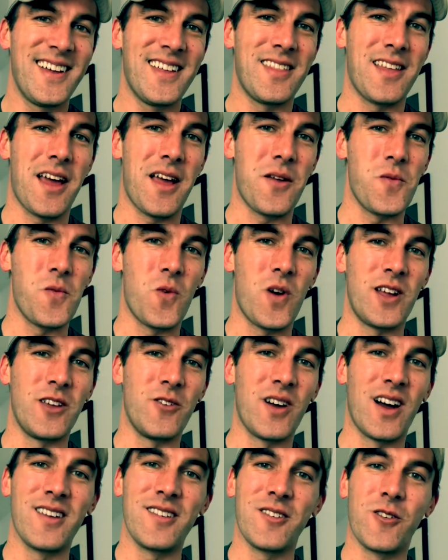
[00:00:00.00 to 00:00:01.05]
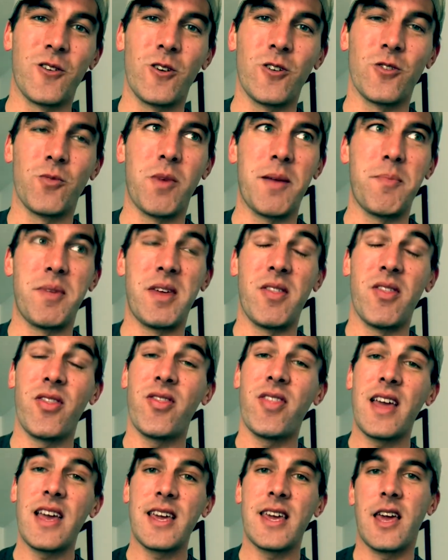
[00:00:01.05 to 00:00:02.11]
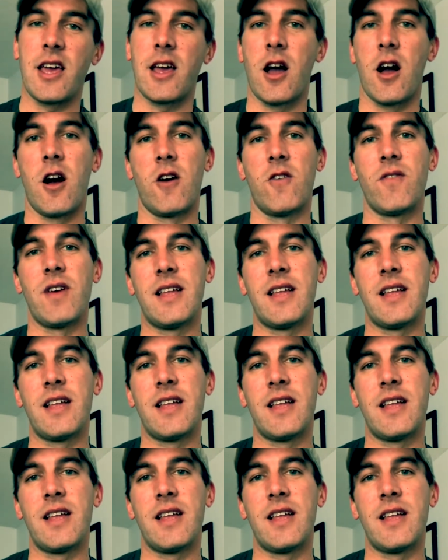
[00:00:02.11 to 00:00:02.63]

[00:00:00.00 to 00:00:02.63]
than what you guys and girls might be thinking of.